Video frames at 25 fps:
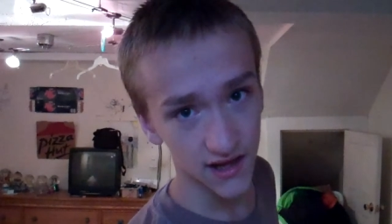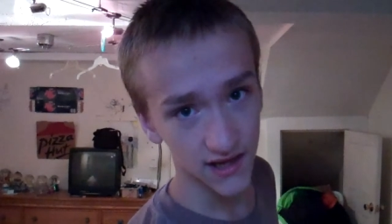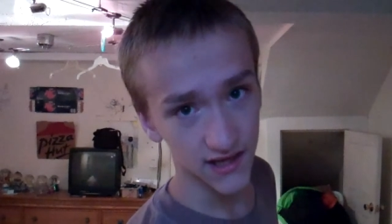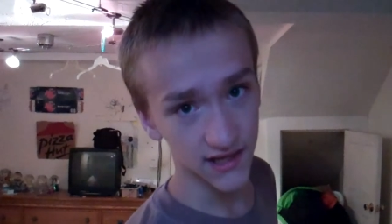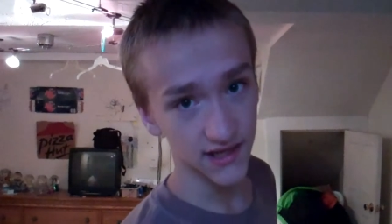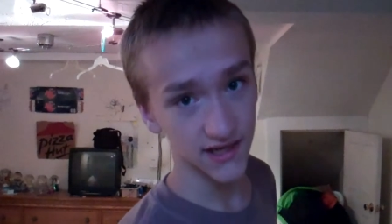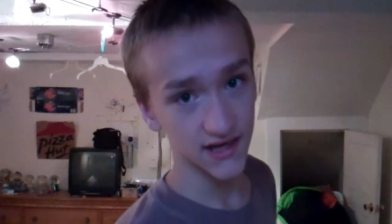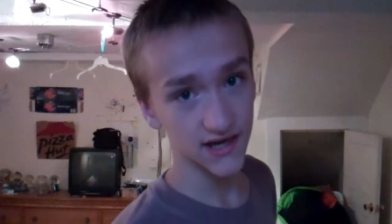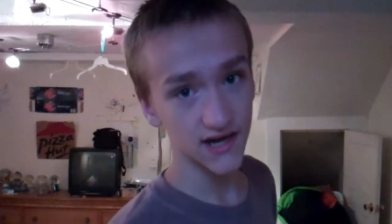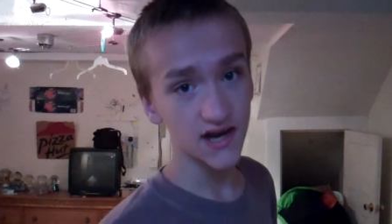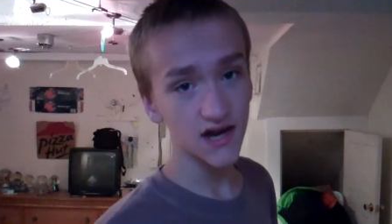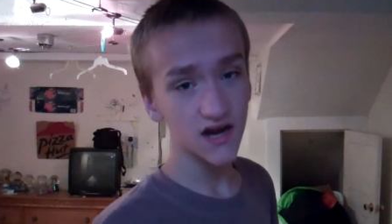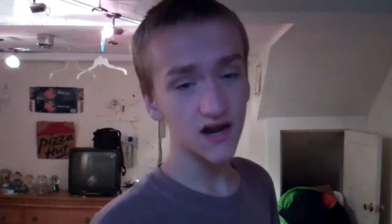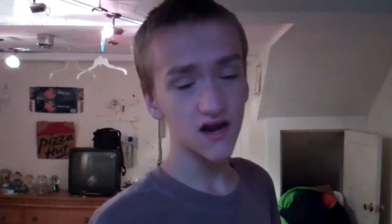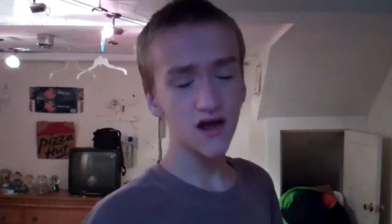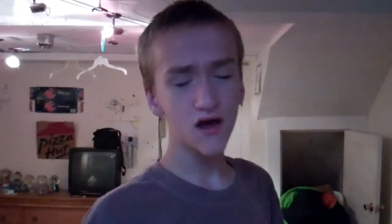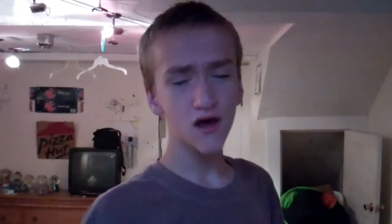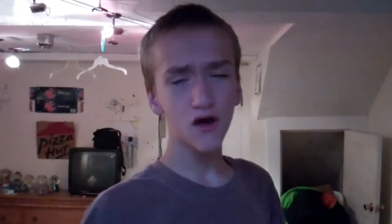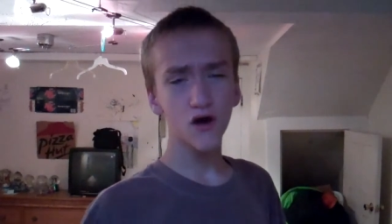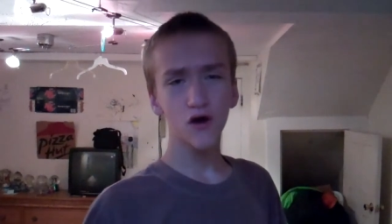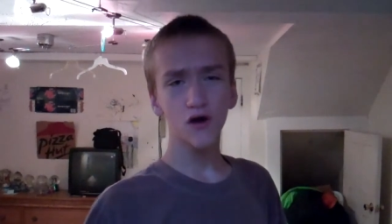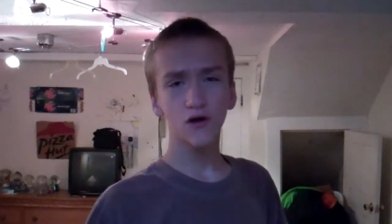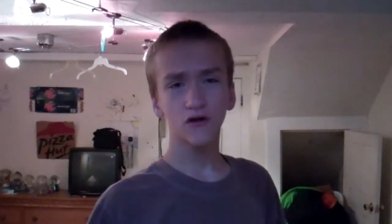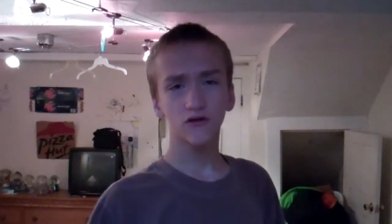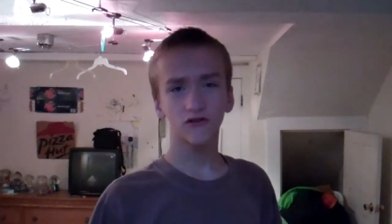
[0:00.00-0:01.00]
eat it,
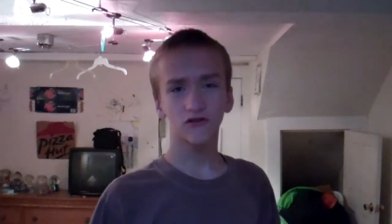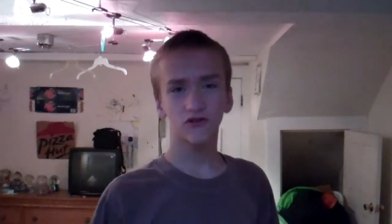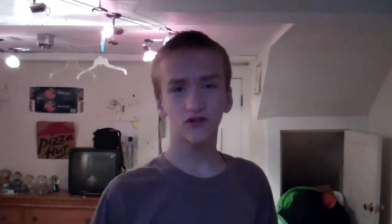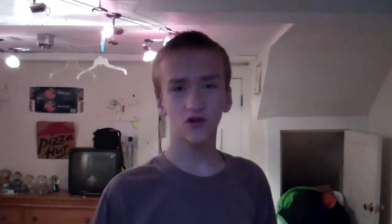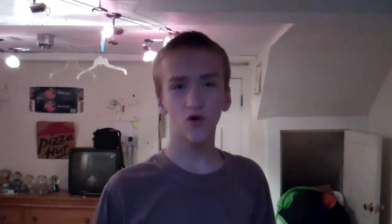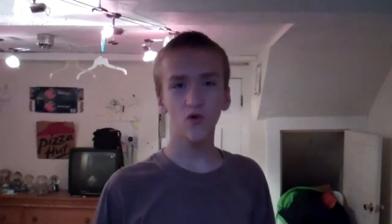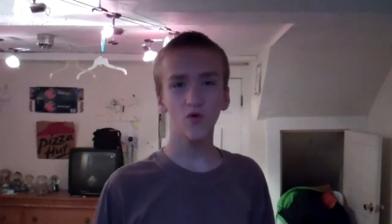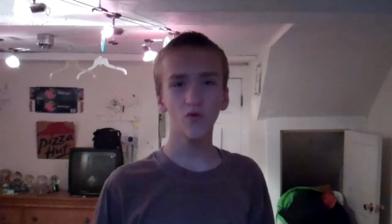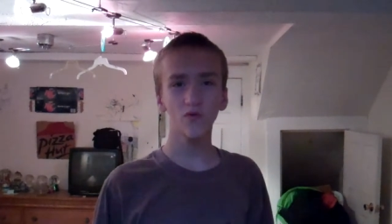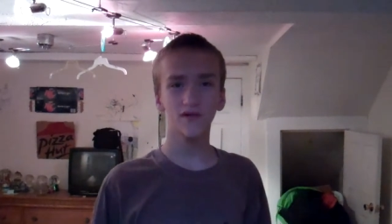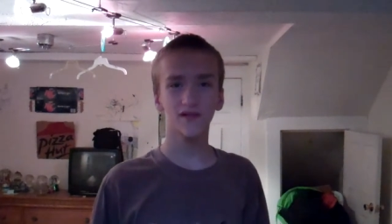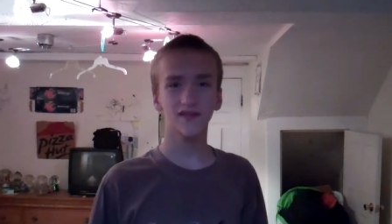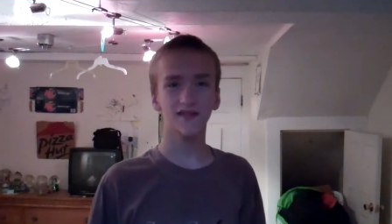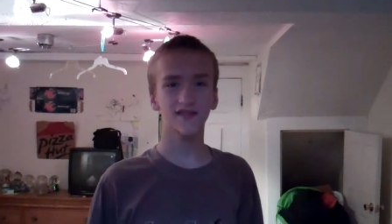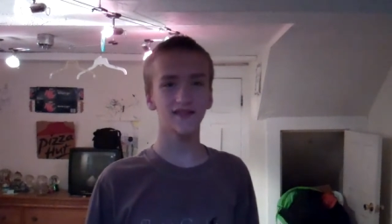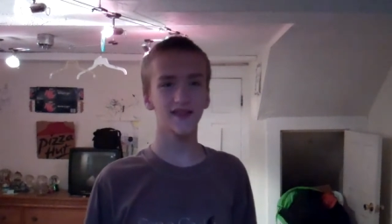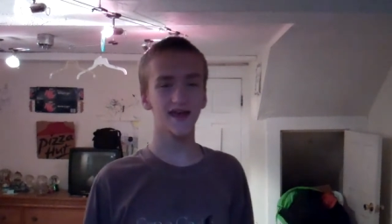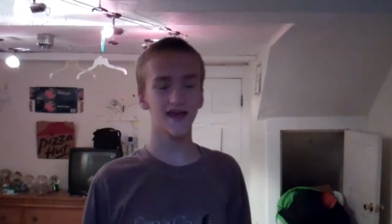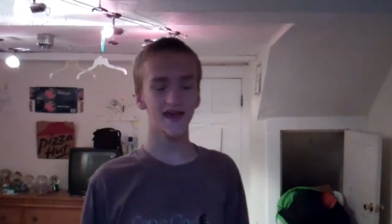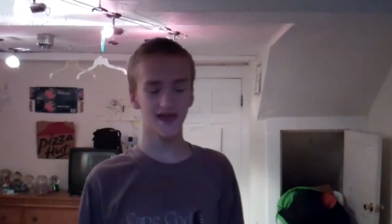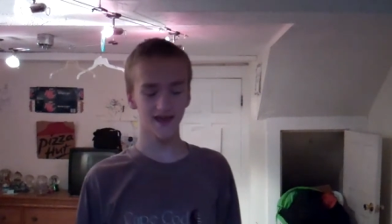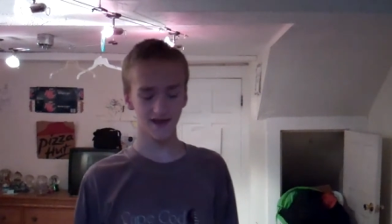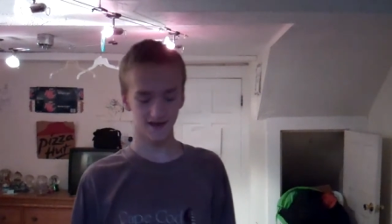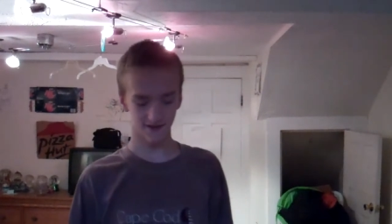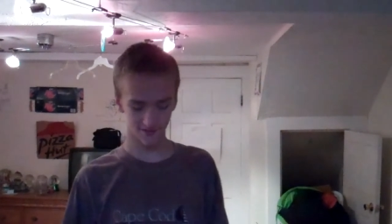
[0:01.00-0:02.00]
don't
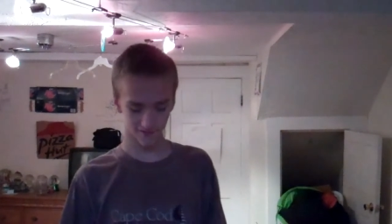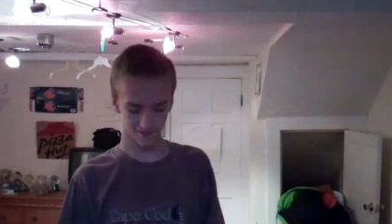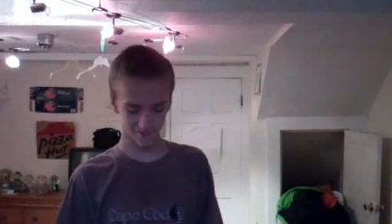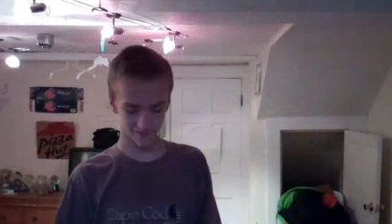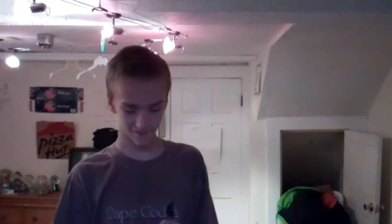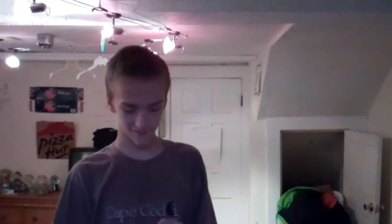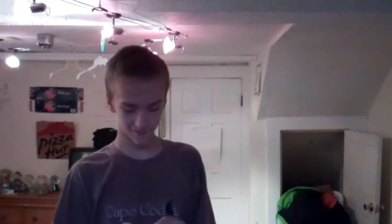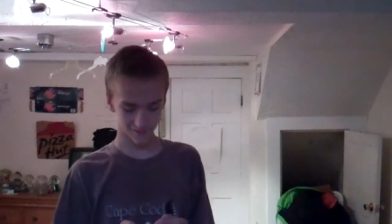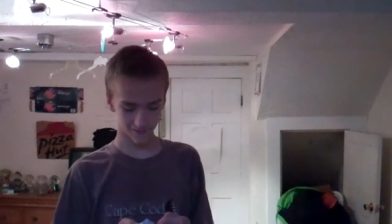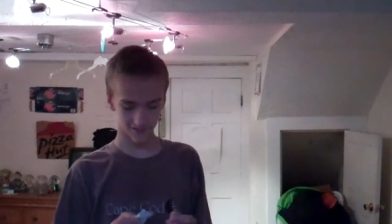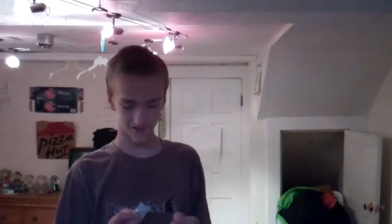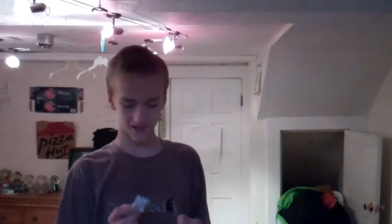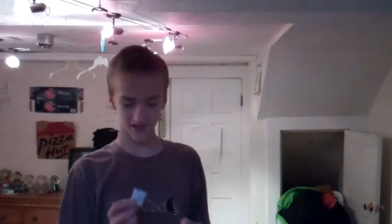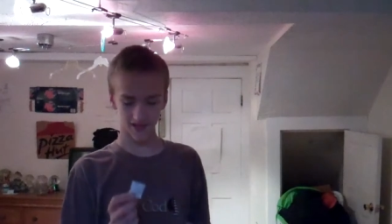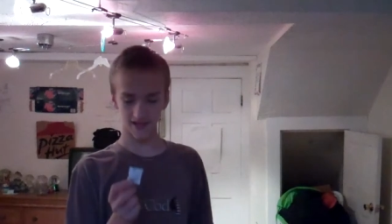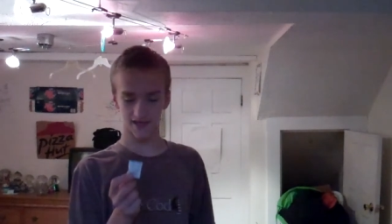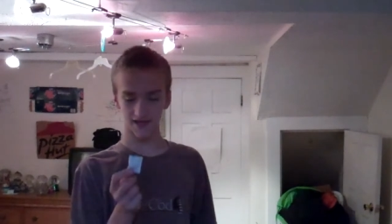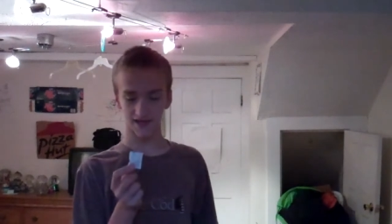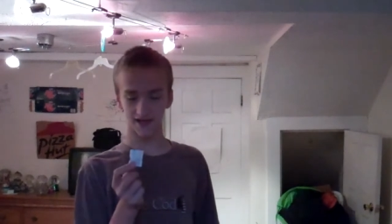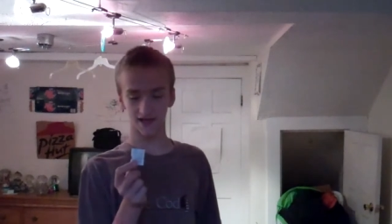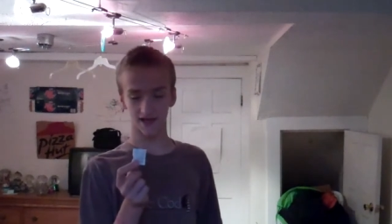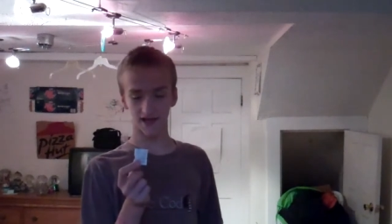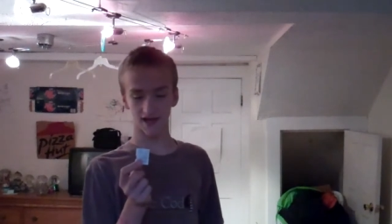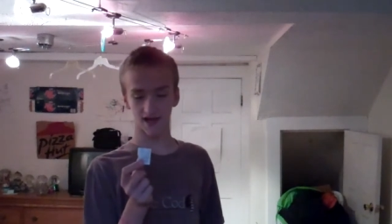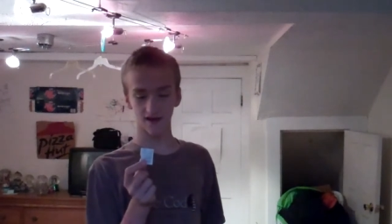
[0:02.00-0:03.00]
say don't
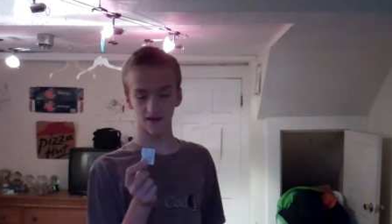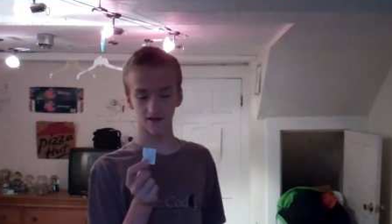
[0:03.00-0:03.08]
eat it,